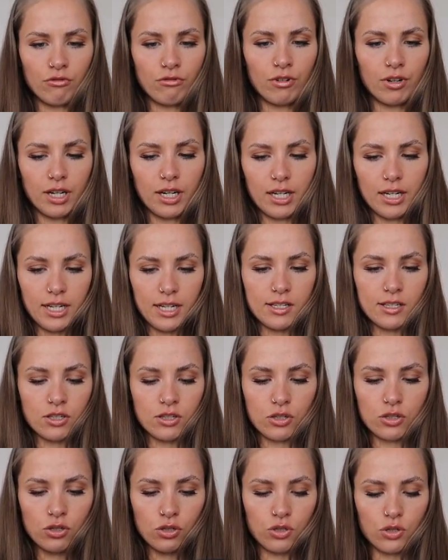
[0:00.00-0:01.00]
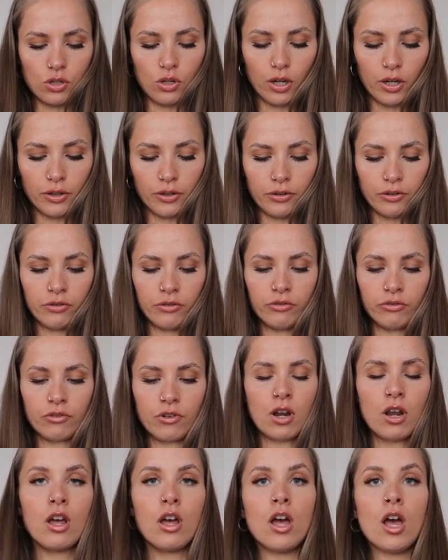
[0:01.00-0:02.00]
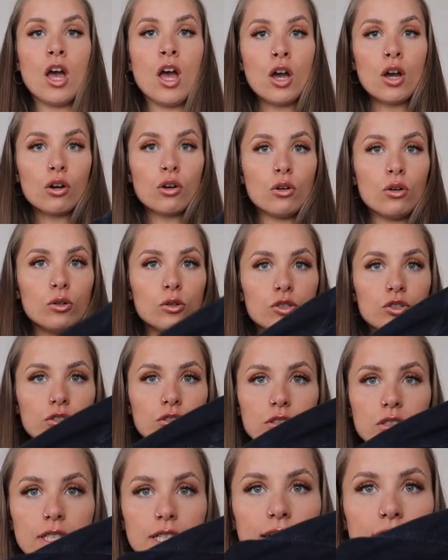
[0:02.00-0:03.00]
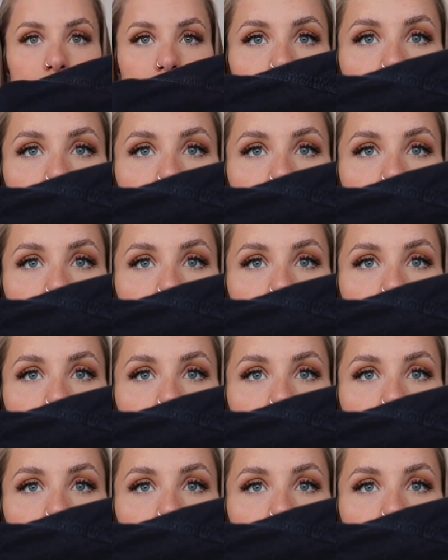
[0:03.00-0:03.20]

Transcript: really soft corduroy